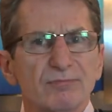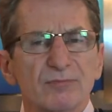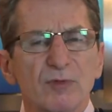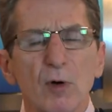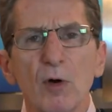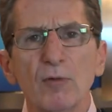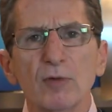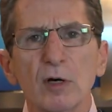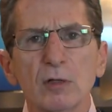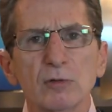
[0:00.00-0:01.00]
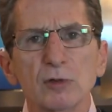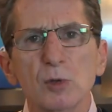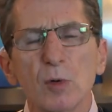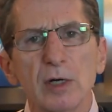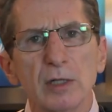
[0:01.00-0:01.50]
for over
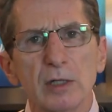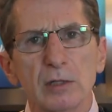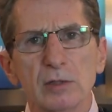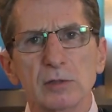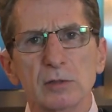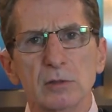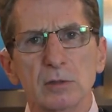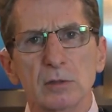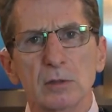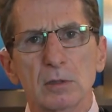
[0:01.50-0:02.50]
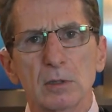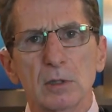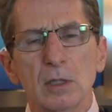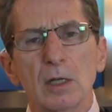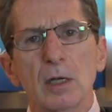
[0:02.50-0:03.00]
120 years.
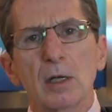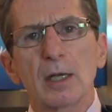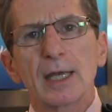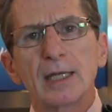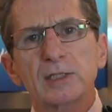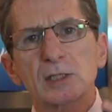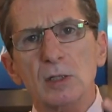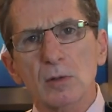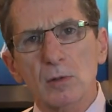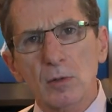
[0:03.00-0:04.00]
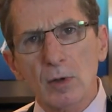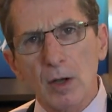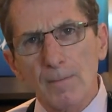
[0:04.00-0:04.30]
It's a